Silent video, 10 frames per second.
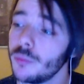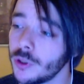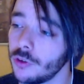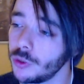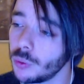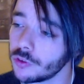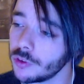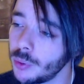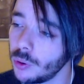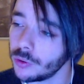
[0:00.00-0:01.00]
you want to
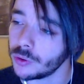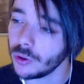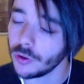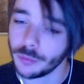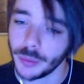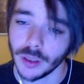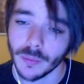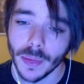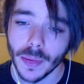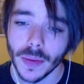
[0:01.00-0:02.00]
support the cause, but
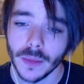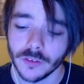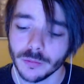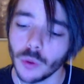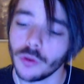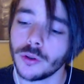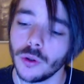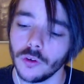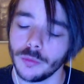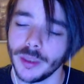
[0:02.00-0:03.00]
it's more the
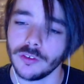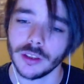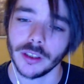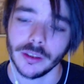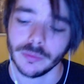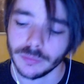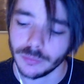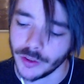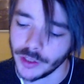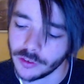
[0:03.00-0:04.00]
cause, basically.
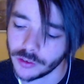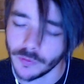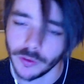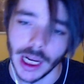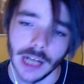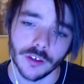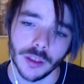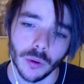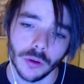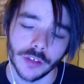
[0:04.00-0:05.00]
We think it's stuff you'll actually
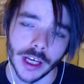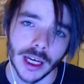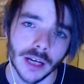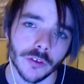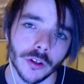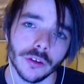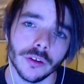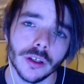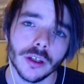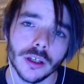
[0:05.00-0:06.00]
want to have, and
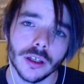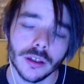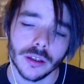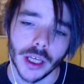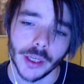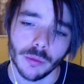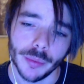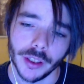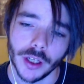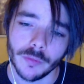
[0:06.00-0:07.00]
it will be
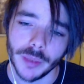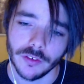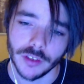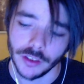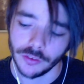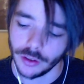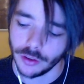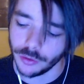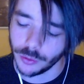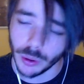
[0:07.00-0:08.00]
enough, basically, to
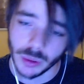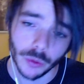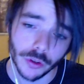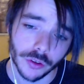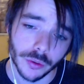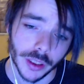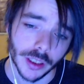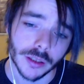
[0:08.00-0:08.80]
do what we want to do here.